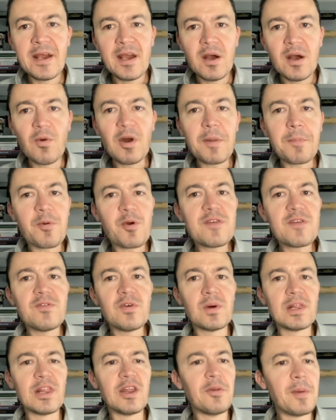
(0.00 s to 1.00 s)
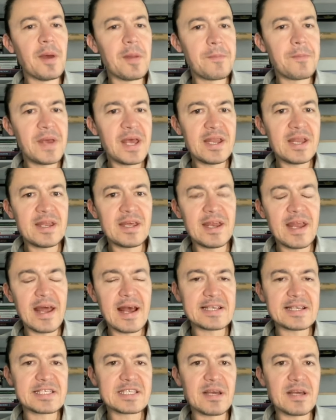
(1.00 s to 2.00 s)
I want to preview a little bit Pitt and
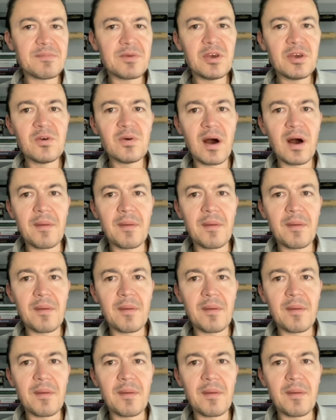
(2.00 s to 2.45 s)
SMU.